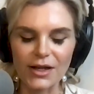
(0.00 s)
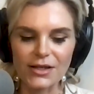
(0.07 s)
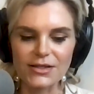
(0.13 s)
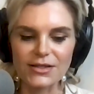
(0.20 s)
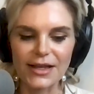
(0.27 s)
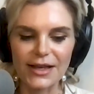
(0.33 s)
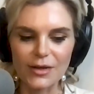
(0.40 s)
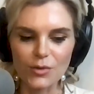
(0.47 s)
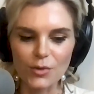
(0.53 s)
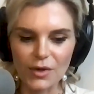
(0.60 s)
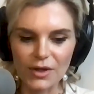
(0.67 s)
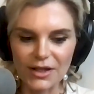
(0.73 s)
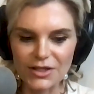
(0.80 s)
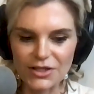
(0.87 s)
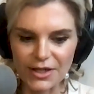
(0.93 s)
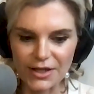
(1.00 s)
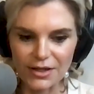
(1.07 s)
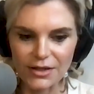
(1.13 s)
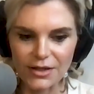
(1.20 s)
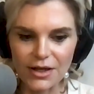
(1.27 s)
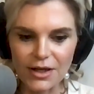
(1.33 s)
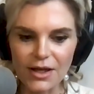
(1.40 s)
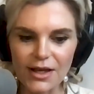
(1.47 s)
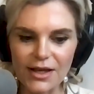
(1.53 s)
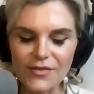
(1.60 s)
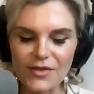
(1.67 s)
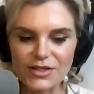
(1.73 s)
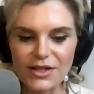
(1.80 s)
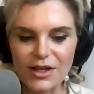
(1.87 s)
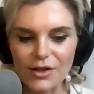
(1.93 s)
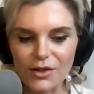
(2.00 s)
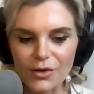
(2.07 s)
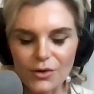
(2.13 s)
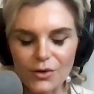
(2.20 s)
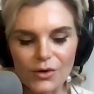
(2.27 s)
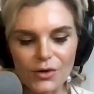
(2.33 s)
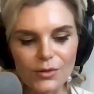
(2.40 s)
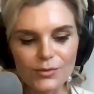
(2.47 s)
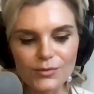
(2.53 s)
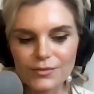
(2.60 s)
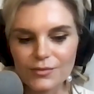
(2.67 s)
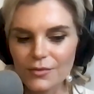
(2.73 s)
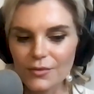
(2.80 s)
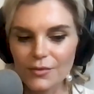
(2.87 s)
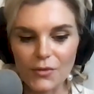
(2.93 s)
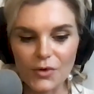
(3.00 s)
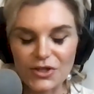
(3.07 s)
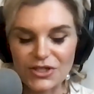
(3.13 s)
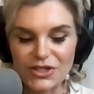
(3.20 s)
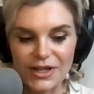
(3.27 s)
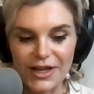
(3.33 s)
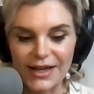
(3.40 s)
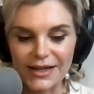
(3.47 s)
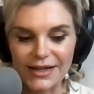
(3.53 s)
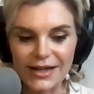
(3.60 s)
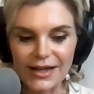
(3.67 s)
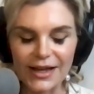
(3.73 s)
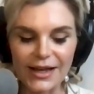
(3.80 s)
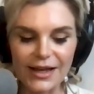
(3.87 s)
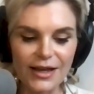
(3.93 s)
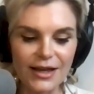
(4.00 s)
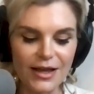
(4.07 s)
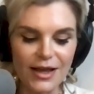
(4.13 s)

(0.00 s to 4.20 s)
Because in religion, evangelical Christianity,